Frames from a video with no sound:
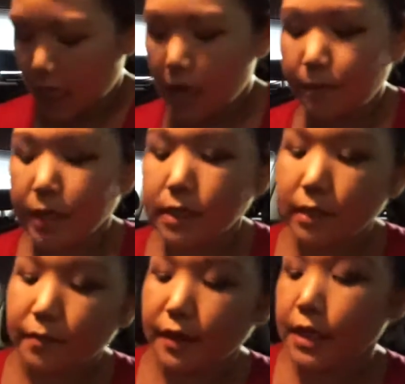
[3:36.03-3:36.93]
I picked
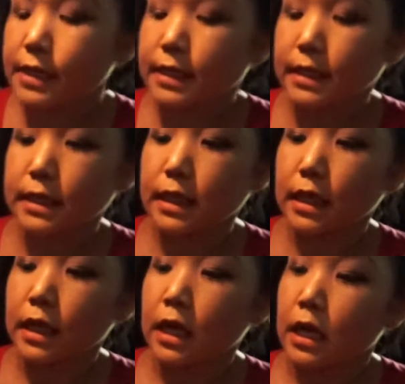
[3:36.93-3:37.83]
up this
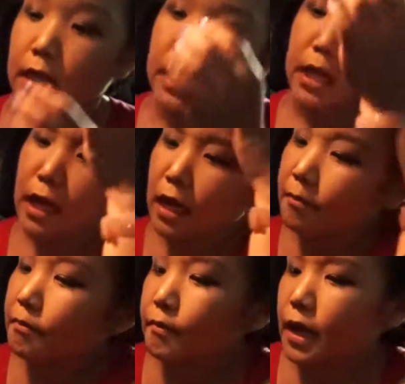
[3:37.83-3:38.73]

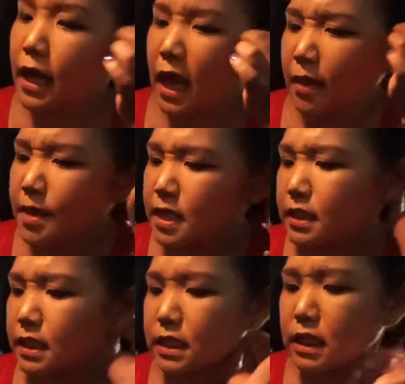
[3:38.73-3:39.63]
um,
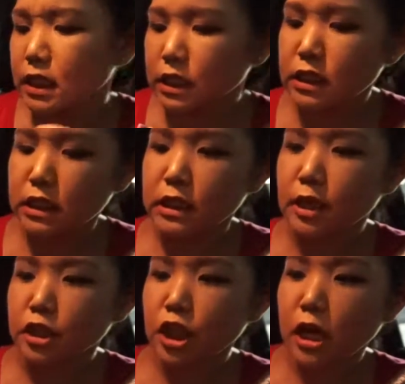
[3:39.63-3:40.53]
Hammond's
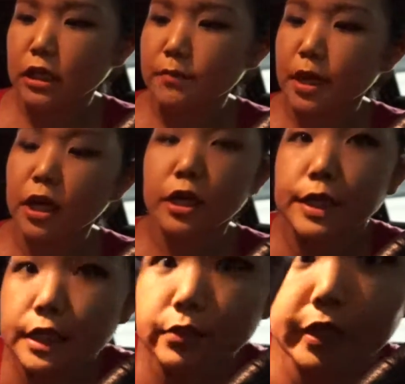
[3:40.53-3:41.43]
chocolate bar.
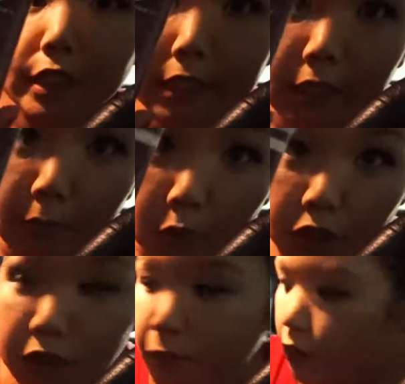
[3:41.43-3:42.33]
This one is in the
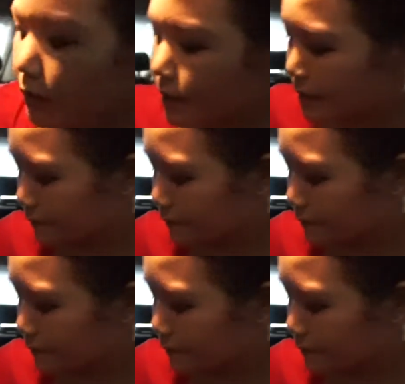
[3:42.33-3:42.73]
Morse S'mores.